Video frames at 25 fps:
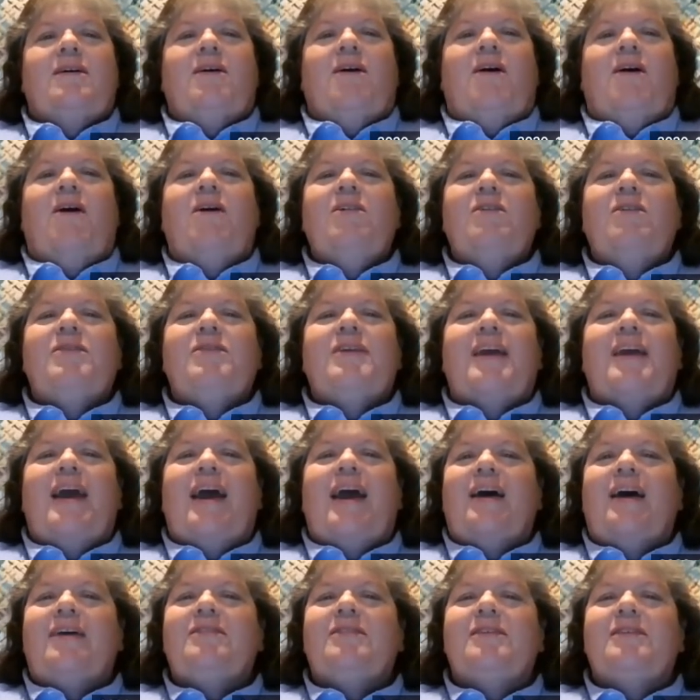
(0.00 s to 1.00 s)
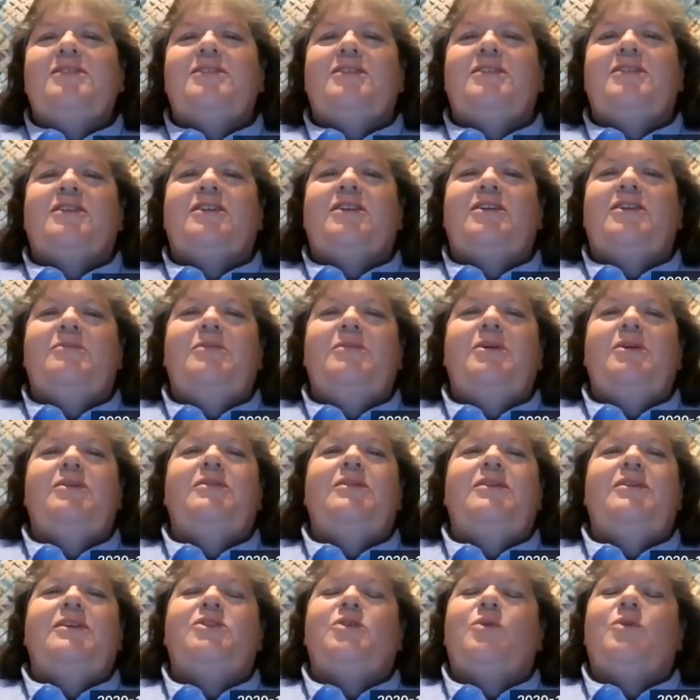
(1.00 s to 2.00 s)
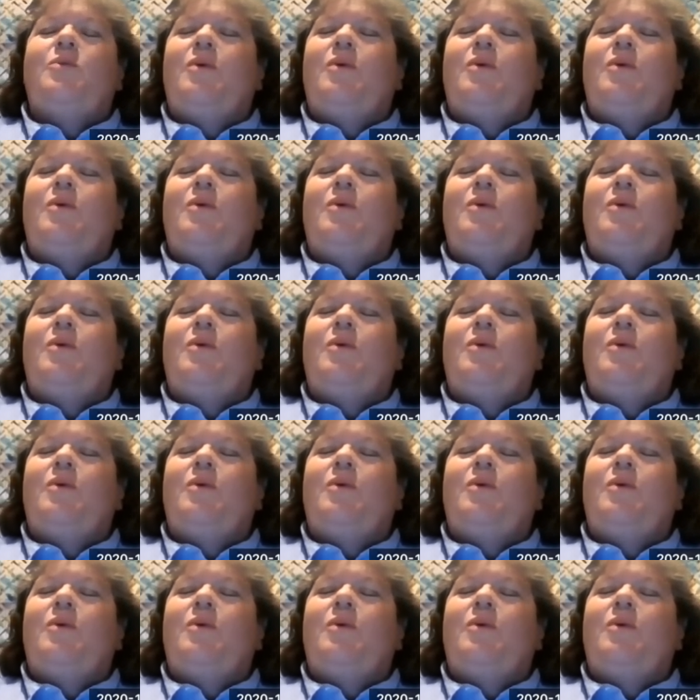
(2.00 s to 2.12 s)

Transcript: All of the athletes in the communities who